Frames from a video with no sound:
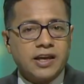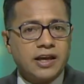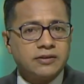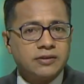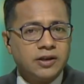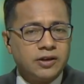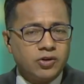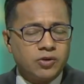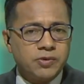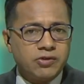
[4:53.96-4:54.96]
can
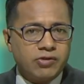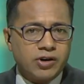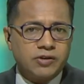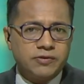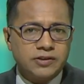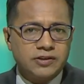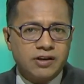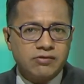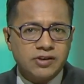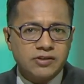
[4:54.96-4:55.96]
not be recovered,
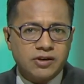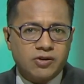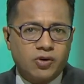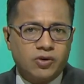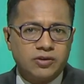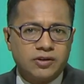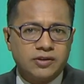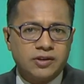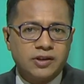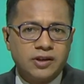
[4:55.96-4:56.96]
there is a call on
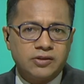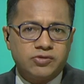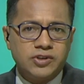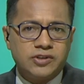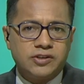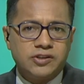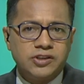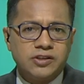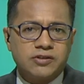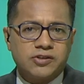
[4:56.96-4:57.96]
the three
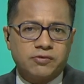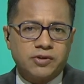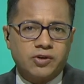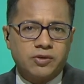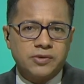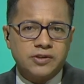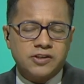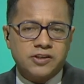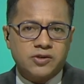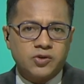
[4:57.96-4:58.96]
tiers of the
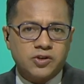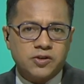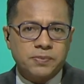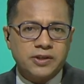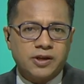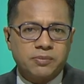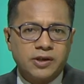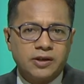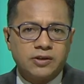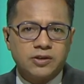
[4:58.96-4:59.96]
government to speed up
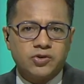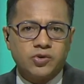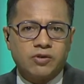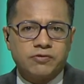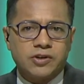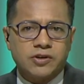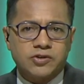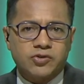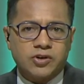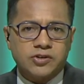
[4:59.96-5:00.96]
the issue of
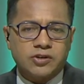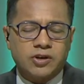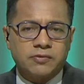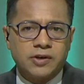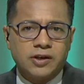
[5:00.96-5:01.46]
reconstruction of